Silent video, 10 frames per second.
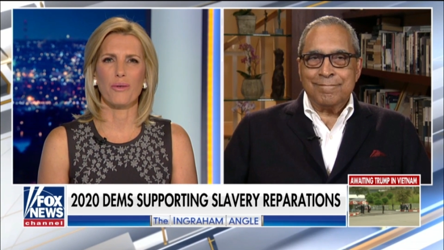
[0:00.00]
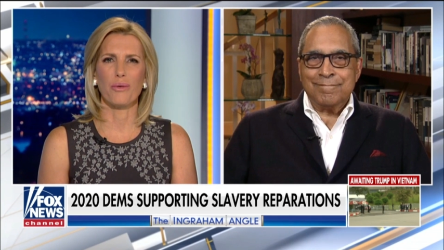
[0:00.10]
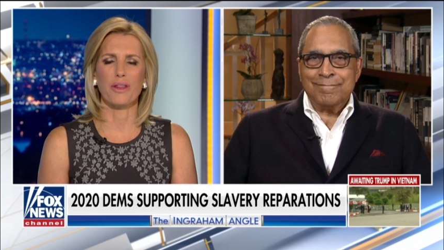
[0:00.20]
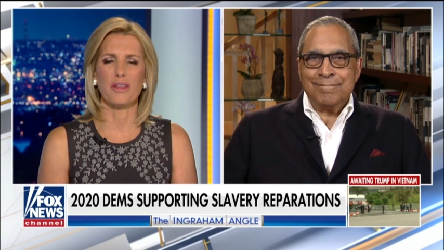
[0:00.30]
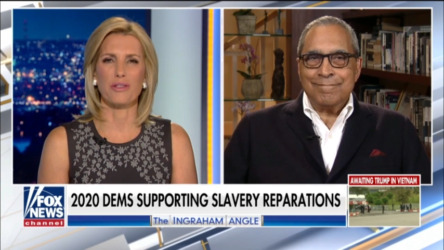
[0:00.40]

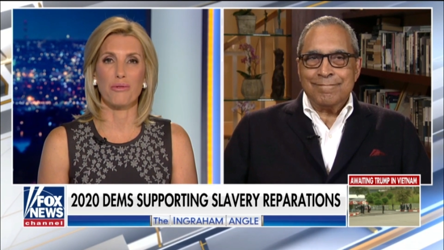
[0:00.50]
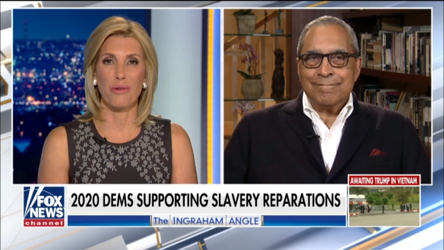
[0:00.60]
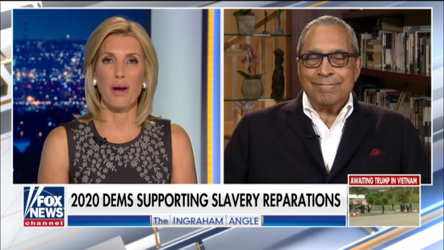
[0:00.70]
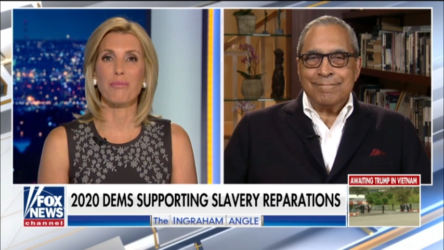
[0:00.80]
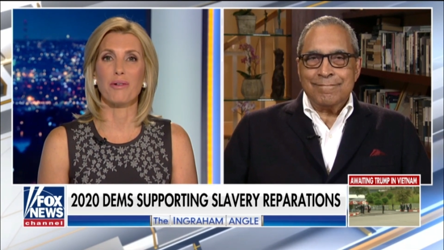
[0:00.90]
Speaker 1: with this
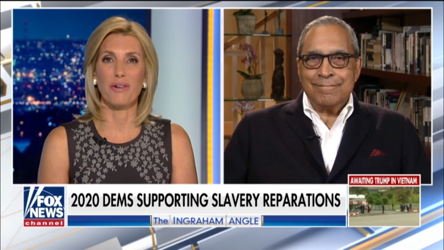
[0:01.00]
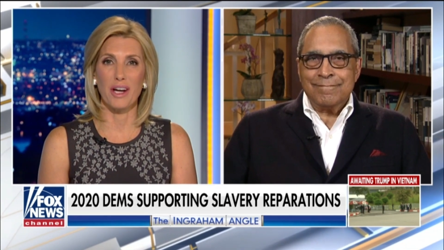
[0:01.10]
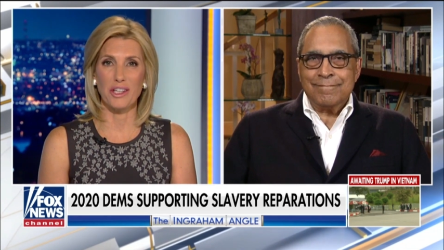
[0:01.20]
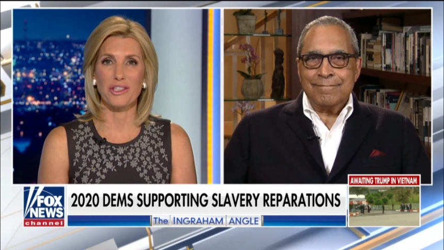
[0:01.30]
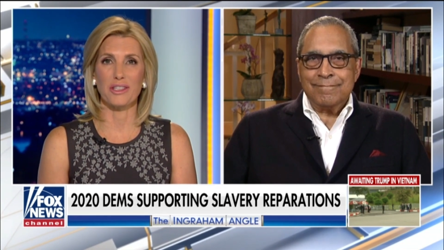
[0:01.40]

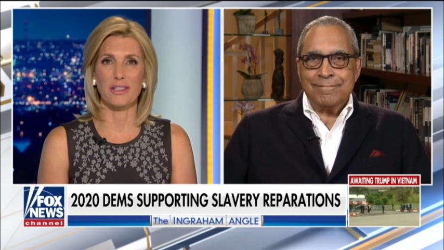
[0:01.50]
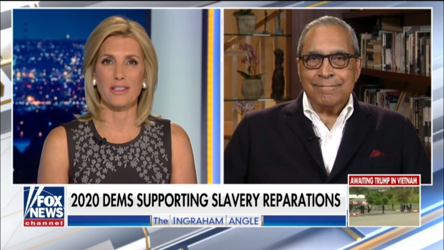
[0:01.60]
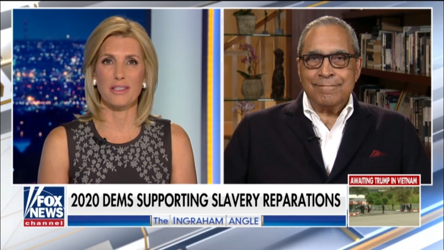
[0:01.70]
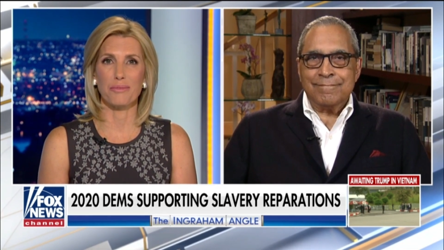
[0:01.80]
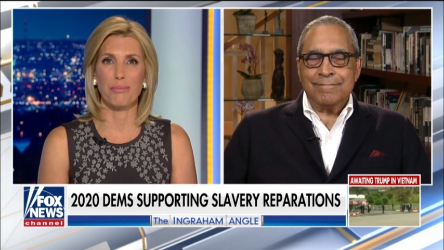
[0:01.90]

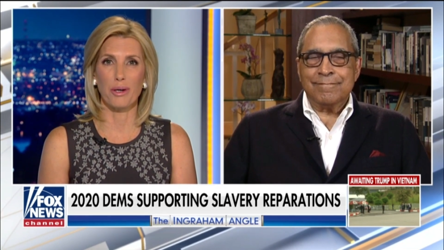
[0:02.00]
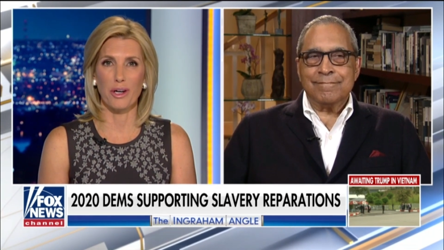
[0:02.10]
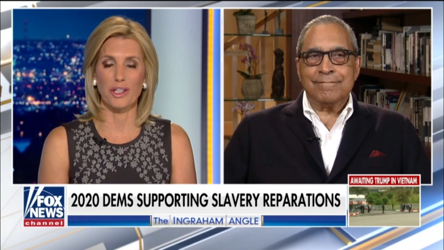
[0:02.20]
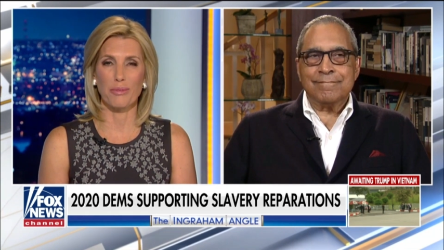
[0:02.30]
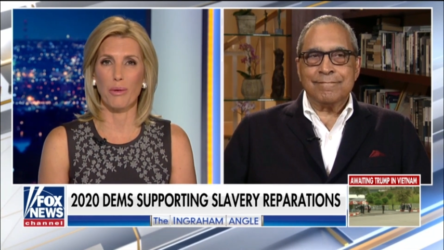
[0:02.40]
reparations push.